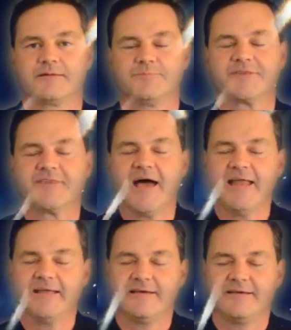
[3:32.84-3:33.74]
But that
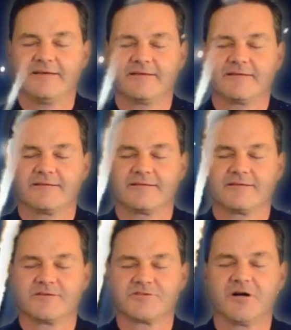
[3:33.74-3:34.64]

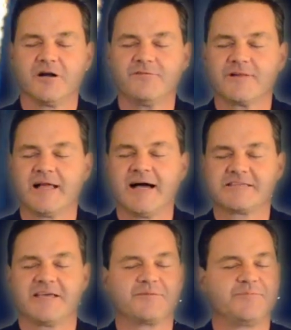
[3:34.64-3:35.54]
shard of
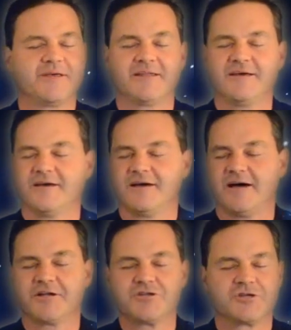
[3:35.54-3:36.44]
glass had been
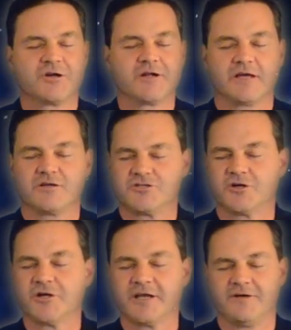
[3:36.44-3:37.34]
on a
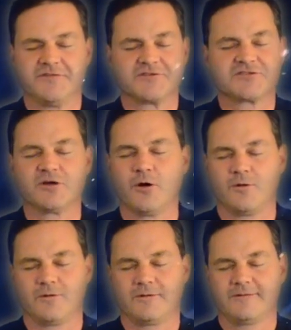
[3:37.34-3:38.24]
journey of the soul,